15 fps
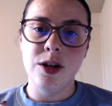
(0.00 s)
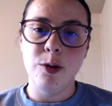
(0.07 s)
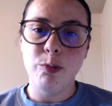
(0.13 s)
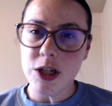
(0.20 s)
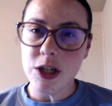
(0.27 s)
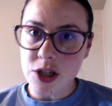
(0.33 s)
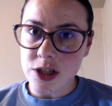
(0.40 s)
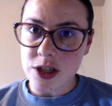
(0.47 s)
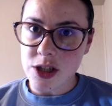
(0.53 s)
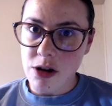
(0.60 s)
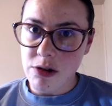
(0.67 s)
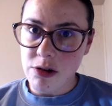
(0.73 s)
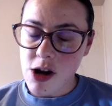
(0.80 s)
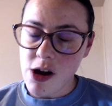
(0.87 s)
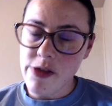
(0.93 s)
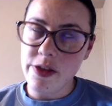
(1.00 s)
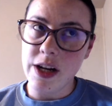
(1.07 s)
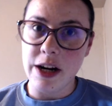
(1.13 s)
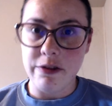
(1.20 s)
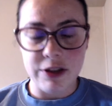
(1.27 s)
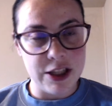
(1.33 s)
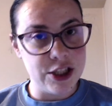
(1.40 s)
projects going on
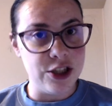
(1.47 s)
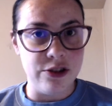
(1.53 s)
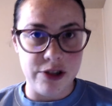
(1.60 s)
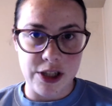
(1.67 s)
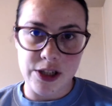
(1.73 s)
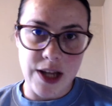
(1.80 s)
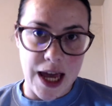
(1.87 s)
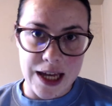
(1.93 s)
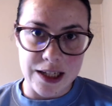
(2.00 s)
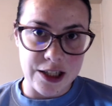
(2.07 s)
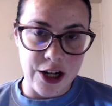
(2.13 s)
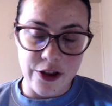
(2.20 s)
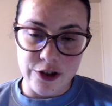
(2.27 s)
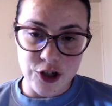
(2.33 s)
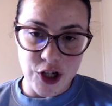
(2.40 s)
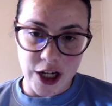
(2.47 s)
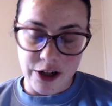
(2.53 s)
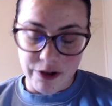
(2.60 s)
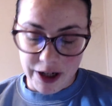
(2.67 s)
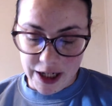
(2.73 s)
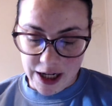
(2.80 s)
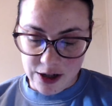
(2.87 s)
that I really don't need to add another
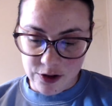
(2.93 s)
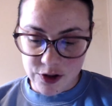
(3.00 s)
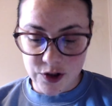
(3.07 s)
shade right now.